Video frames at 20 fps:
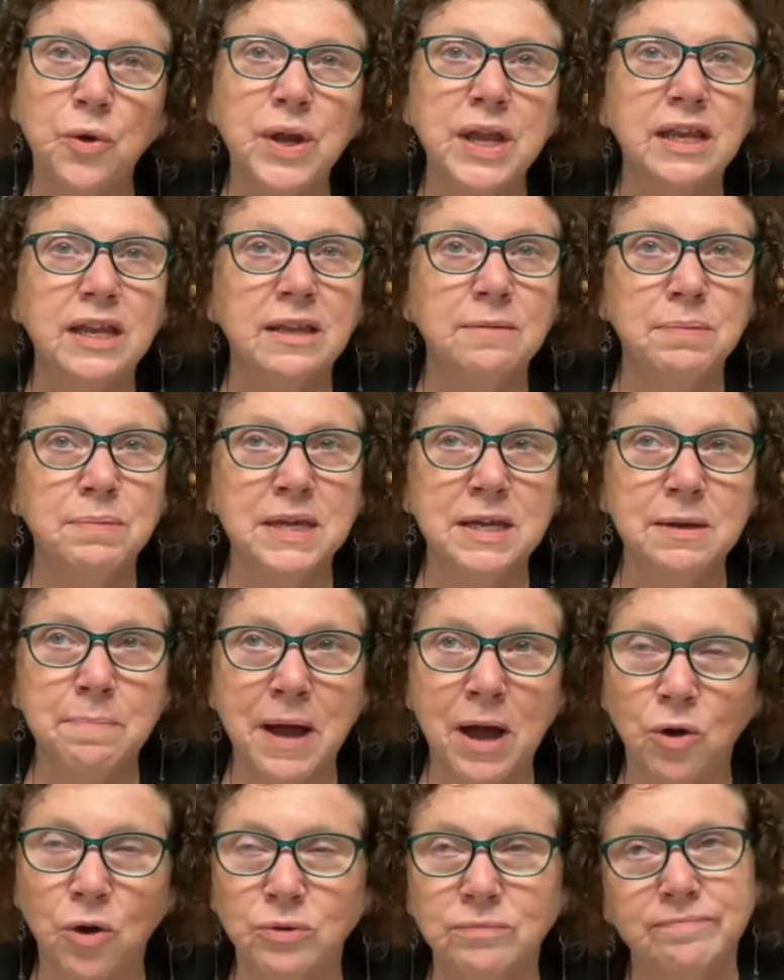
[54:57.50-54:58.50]
can be
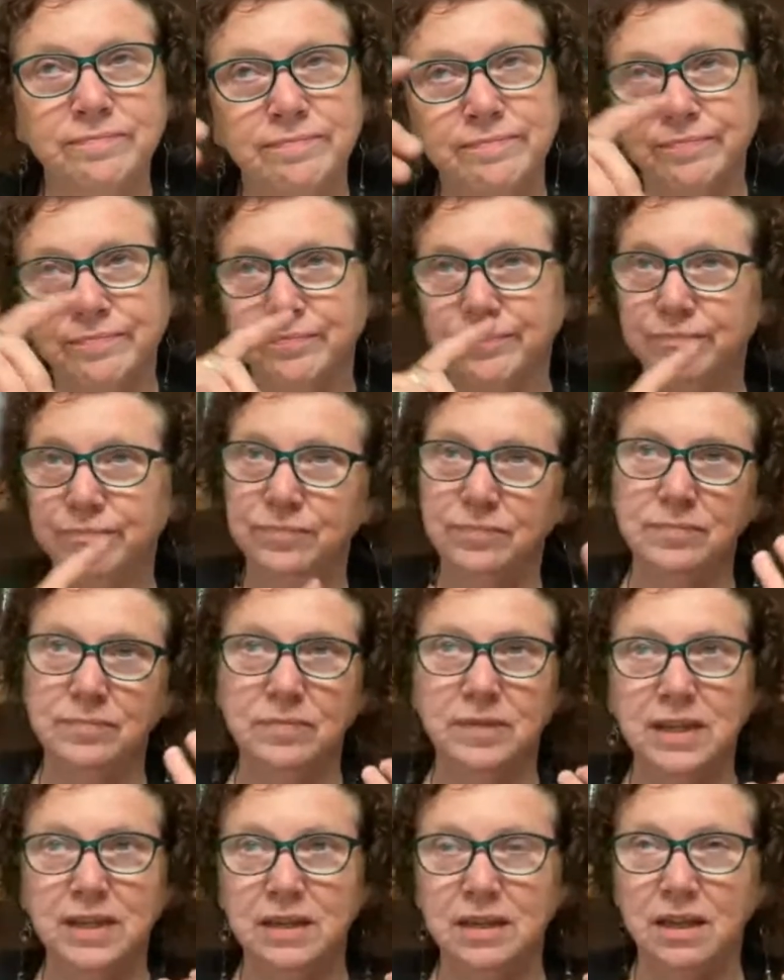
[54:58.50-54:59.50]
about
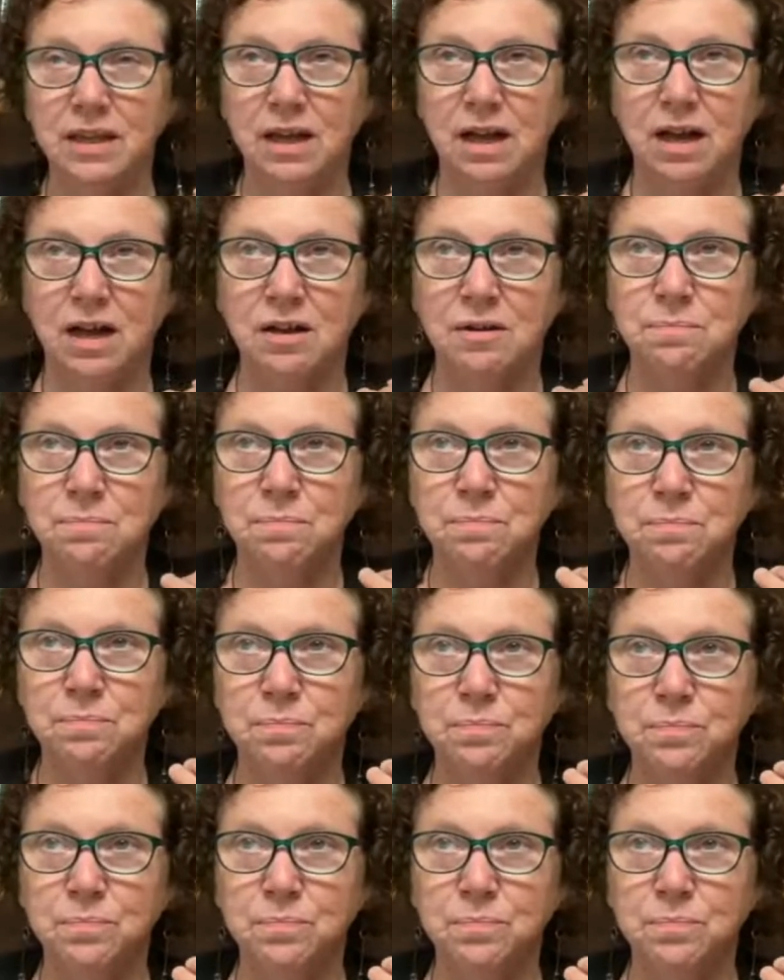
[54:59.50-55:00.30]
um,